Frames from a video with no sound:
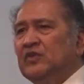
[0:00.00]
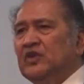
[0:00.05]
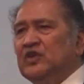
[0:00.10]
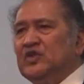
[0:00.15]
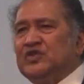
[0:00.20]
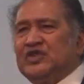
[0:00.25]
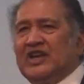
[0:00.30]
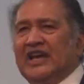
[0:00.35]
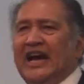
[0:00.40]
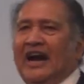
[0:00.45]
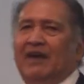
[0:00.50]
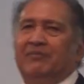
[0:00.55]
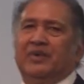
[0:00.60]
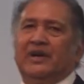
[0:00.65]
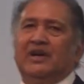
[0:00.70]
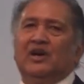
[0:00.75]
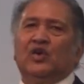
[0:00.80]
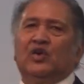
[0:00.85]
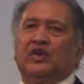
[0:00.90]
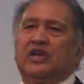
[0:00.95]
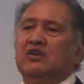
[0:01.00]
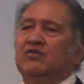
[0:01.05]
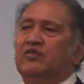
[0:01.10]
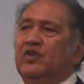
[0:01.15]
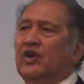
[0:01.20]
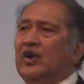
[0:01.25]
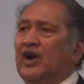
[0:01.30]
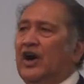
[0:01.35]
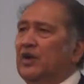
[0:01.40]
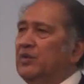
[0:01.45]
You say, I've been looking
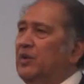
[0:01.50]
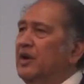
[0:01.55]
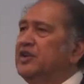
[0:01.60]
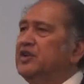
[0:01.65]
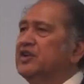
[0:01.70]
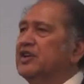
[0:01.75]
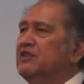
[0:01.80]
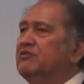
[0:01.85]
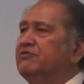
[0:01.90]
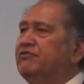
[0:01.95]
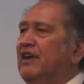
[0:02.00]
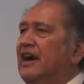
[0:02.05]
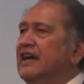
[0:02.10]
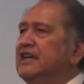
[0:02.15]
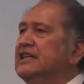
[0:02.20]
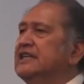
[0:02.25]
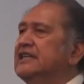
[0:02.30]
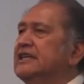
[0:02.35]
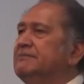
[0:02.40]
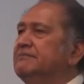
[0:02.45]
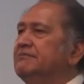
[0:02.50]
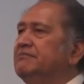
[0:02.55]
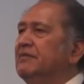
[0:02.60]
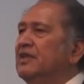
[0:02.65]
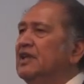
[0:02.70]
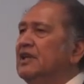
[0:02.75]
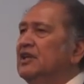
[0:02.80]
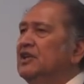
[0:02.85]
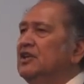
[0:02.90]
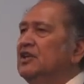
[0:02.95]
for God. Well, you can find him
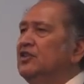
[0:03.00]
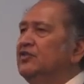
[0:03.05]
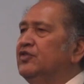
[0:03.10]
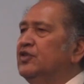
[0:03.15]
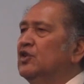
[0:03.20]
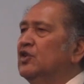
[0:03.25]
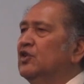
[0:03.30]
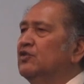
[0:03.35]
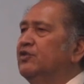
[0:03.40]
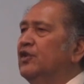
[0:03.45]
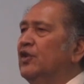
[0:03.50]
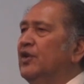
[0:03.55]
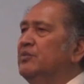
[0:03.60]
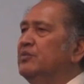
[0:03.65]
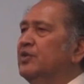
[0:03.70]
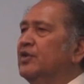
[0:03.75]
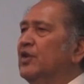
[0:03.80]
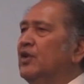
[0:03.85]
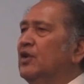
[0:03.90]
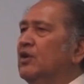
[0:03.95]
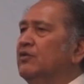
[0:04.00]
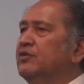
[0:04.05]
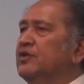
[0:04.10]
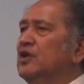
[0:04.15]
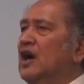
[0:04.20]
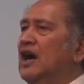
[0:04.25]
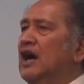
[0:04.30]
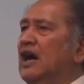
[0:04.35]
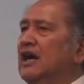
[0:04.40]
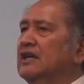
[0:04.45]
if you look for him with all of
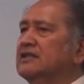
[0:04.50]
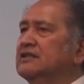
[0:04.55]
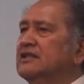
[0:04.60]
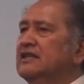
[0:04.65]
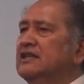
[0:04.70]
your heart.